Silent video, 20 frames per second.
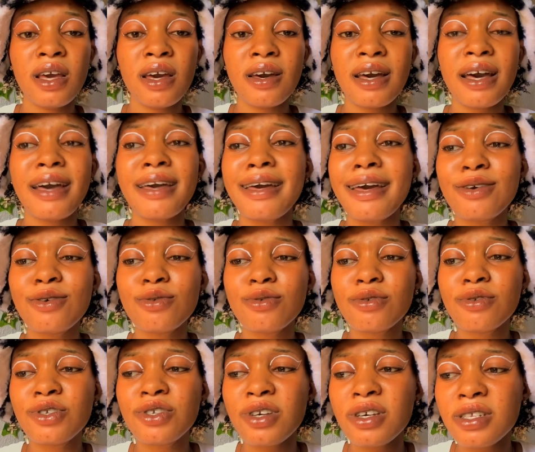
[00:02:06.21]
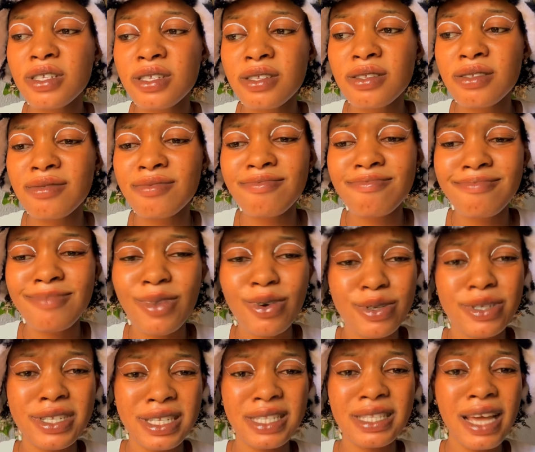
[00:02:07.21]
I couldn't just
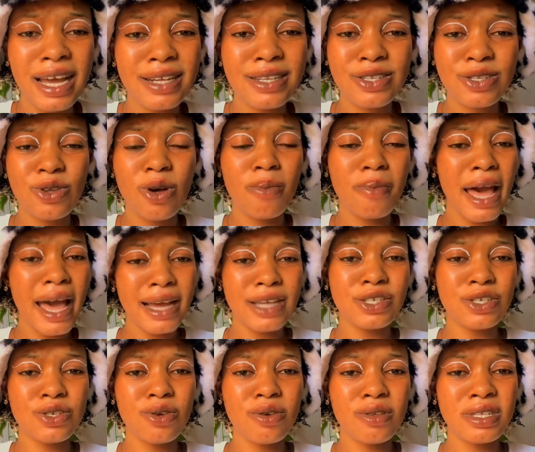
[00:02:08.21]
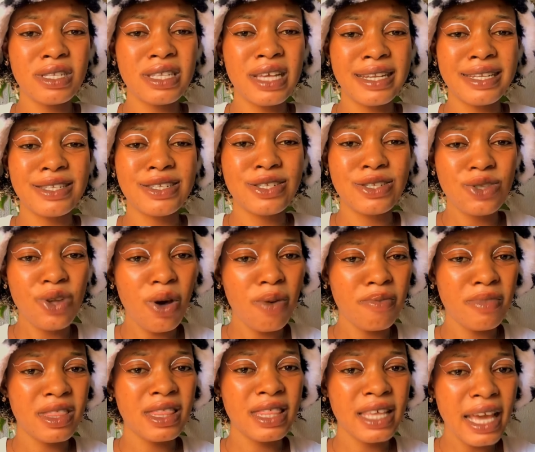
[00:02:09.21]
understand some actions and some
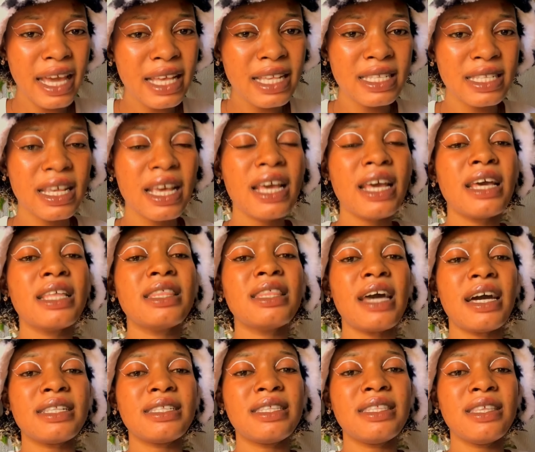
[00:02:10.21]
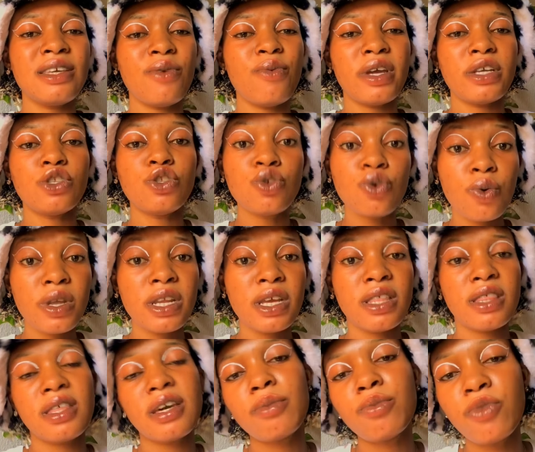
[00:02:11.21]
things that they were doing in
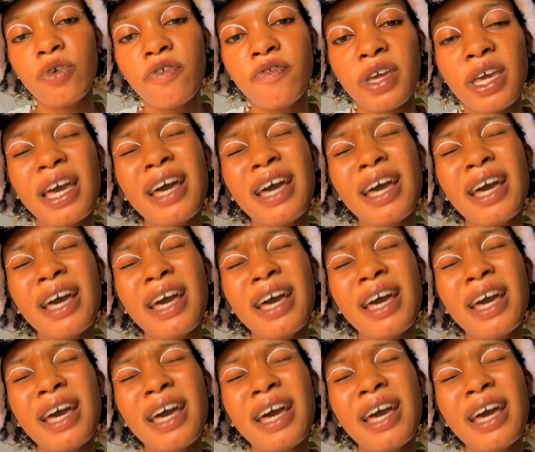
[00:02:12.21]
that movie.